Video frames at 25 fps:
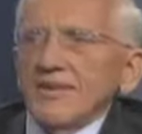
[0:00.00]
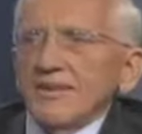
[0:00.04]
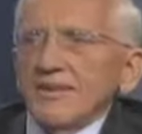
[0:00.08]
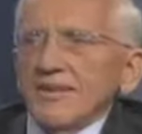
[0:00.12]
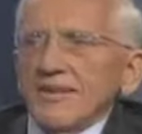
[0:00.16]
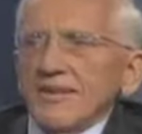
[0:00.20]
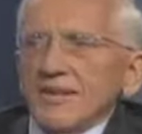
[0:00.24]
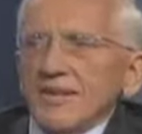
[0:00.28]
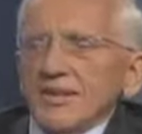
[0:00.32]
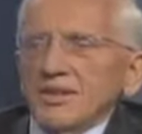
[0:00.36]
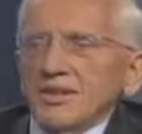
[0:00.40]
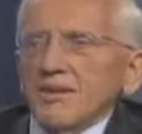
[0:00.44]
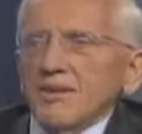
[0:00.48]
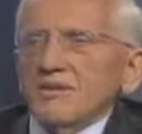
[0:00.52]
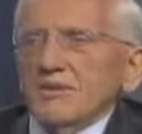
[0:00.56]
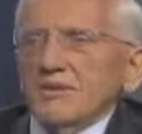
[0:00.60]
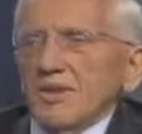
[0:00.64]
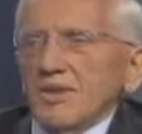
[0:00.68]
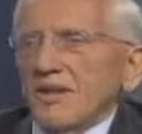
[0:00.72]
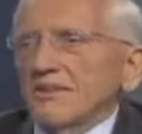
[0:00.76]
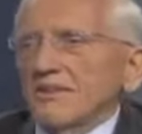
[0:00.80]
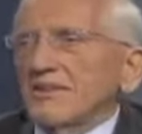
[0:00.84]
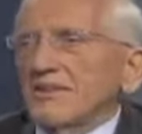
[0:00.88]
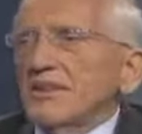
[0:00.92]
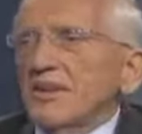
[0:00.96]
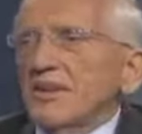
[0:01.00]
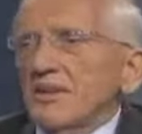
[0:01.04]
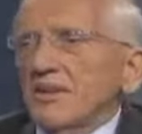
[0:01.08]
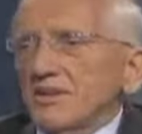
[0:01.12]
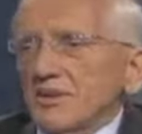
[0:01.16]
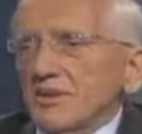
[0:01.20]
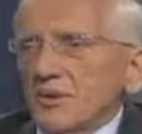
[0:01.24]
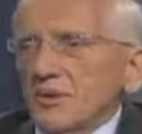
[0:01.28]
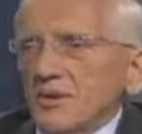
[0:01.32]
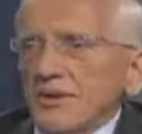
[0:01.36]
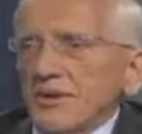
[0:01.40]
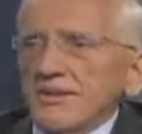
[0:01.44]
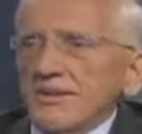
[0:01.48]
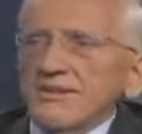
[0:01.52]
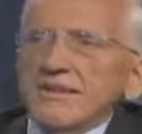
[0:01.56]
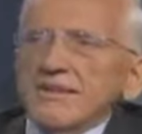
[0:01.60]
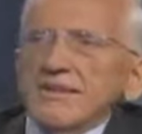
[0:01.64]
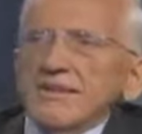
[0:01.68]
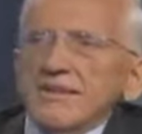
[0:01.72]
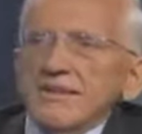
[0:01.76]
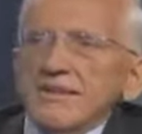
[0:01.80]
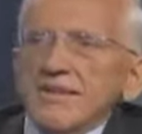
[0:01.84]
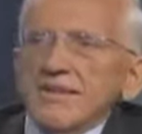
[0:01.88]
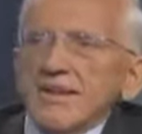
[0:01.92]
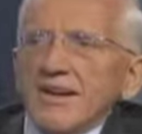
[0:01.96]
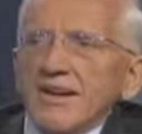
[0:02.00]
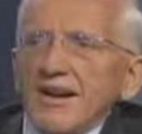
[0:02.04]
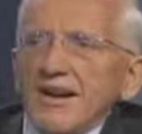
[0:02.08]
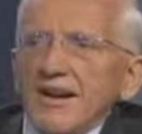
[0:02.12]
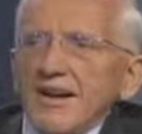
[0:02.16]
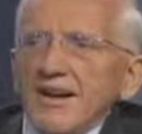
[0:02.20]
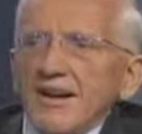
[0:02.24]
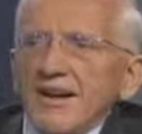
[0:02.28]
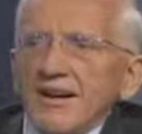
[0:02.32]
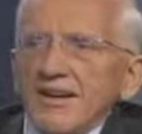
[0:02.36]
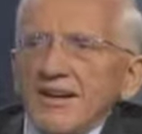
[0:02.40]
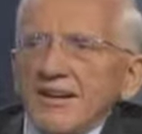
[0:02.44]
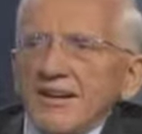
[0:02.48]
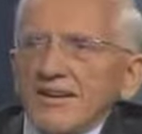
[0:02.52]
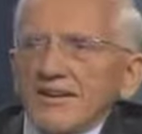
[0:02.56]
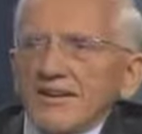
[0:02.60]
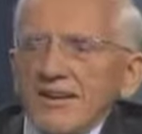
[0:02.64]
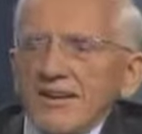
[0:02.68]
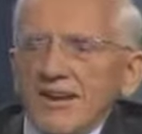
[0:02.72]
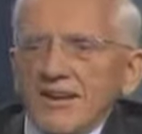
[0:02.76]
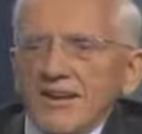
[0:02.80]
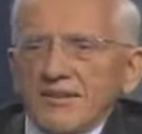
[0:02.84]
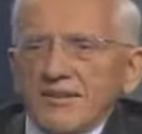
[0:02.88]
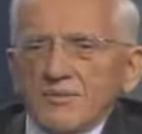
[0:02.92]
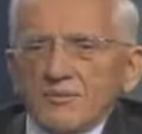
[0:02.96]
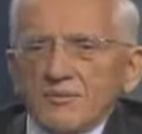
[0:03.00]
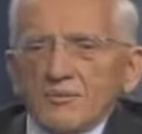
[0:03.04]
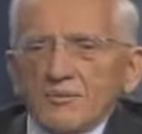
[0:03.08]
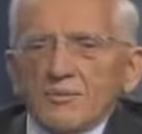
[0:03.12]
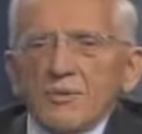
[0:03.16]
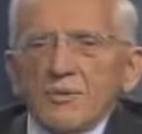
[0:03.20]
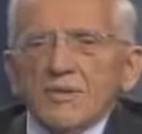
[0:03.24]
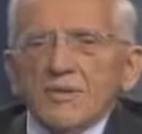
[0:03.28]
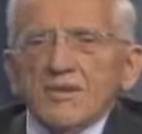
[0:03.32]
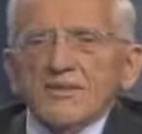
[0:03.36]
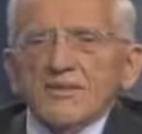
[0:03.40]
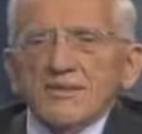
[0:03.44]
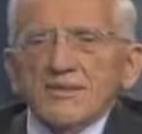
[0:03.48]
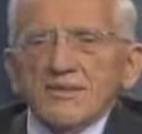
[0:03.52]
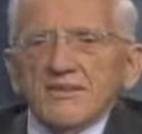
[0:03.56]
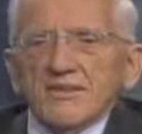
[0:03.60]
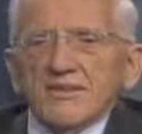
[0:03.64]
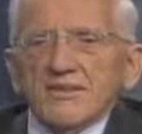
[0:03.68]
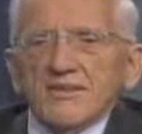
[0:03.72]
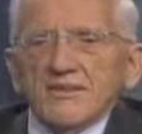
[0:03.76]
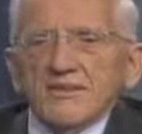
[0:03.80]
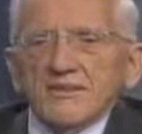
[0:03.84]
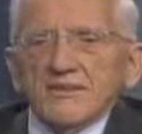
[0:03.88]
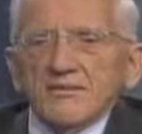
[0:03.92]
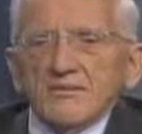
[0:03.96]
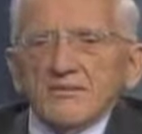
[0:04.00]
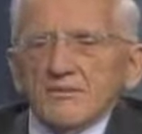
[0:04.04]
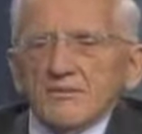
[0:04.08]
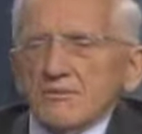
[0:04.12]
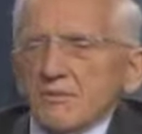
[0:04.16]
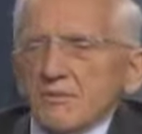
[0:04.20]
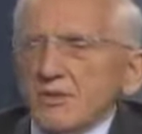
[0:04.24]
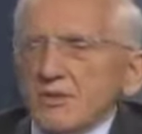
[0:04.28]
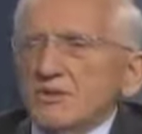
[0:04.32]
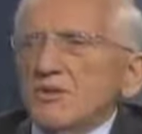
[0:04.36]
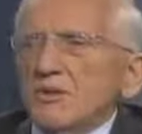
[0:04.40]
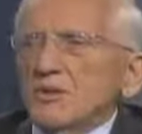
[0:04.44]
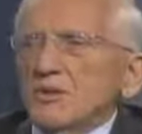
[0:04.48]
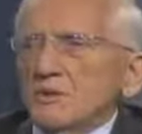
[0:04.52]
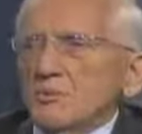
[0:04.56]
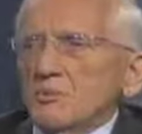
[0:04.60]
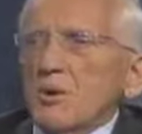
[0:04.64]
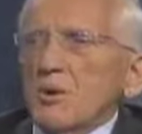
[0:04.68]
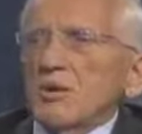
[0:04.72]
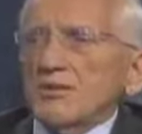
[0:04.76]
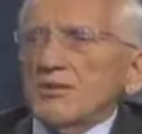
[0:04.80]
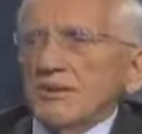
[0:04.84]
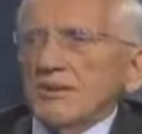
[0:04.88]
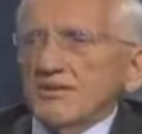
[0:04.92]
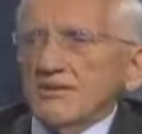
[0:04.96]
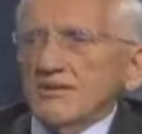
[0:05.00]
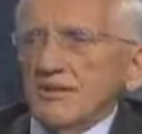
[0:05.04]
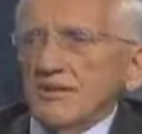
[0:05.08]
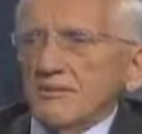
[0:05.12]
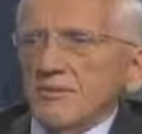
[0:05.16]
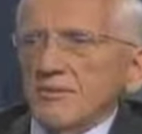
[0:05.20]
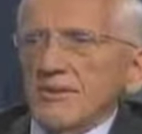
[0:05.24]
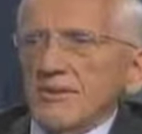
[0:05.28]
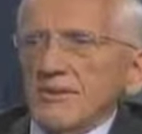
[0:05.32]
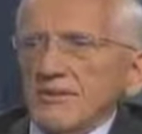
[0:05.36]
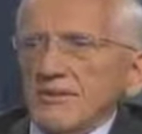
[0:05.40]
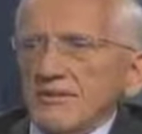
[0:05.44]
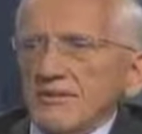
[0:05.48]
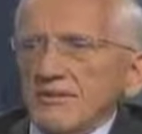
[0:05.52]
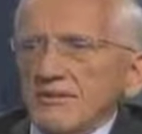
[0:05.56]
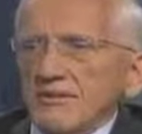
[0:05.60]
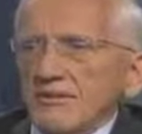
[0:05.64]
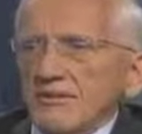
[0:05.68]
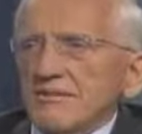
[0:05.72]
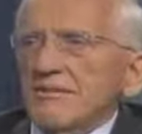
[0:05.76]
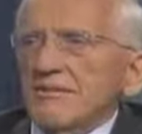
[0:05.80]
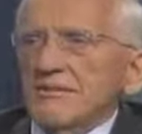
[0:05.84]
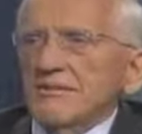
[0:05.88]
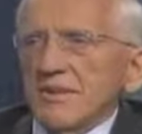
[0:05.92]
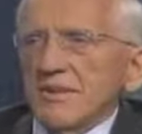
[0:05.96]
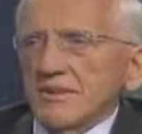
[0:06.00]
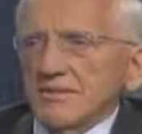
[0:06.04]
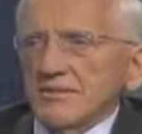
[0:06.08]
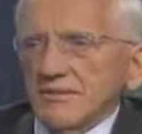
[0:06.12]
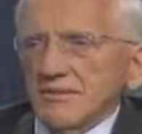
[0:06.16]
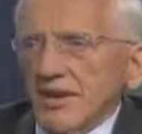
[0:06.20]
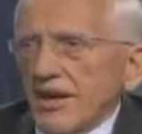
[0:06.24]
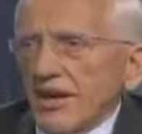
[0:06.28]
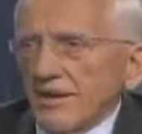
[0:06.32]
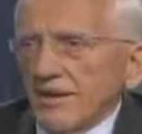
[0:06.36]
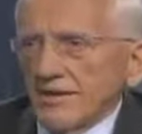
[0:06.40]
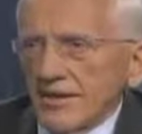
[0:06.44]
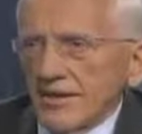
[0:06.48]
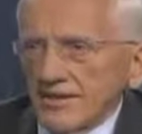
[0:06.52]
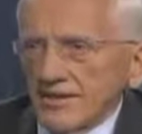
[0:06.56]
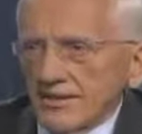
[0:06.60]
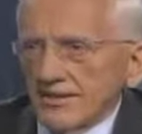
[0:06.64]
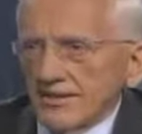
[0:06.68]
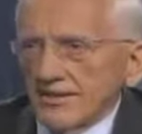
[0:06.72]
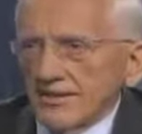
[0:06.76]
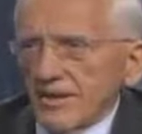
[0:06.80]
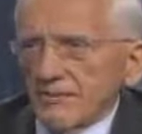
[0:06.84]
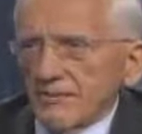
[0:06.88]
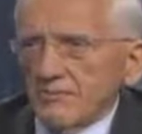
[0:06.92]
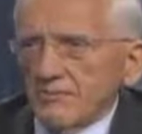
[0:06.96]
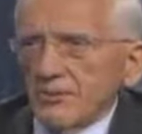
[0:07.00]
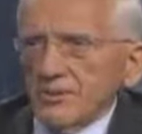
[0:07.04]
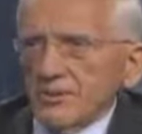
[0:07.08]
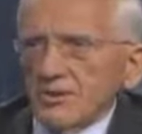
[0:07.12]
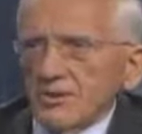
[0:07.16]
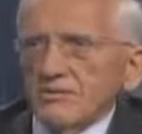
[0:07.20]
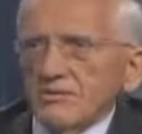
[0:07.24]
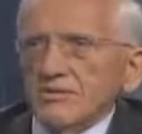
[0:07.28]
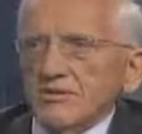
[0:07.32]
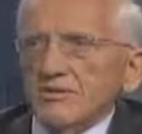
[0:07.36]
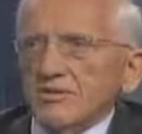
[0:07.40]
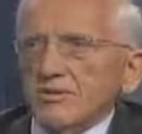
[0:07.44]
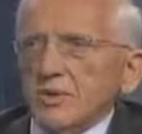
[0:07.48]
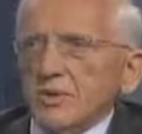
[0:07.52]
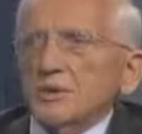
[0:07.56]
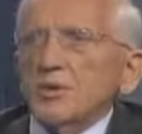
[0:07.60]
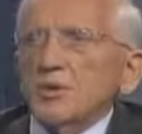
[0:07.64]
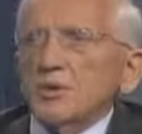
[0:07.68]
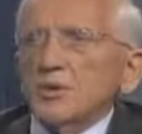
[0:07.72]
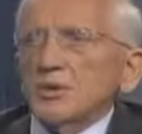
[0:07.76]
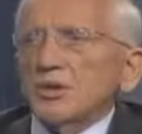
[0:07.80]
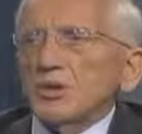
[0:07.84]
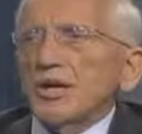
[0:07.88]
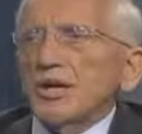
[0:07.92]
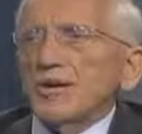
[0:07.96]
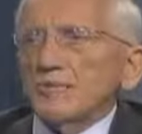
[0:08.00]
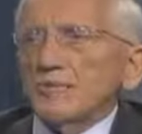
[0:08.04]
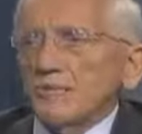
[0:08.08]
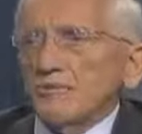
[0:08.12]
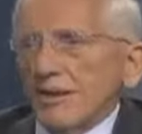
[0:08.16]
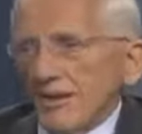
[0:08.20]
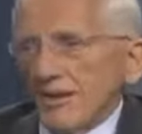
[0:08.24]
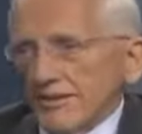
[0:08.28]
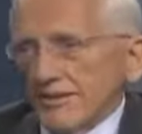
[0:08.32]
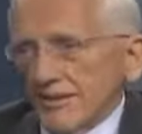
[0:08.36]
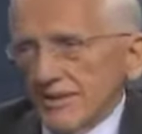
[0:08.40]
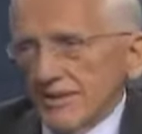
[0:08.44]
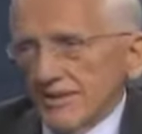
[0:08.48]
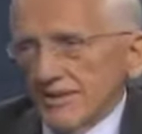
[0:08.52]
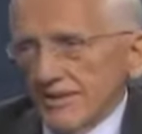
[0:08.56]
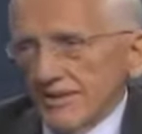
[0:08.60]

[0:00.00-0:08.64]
It covers a lot of territory, and one of the research projects that's highlighted in that book is the so-called China Project.